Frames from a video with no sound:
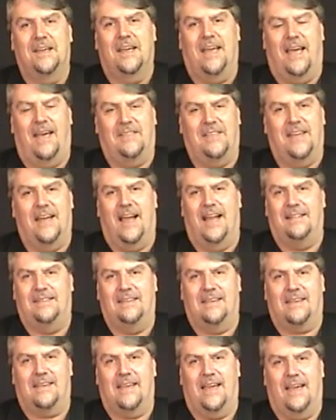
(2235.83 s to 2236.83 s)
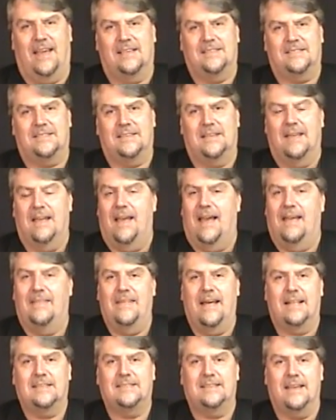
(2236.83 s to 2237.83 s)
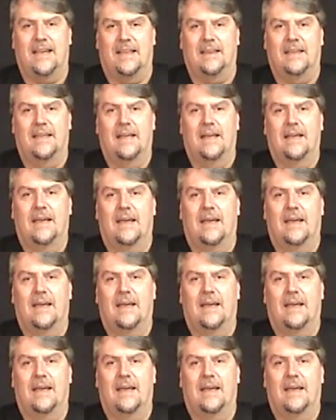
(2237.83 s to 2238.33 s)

and the ID case. And that's it.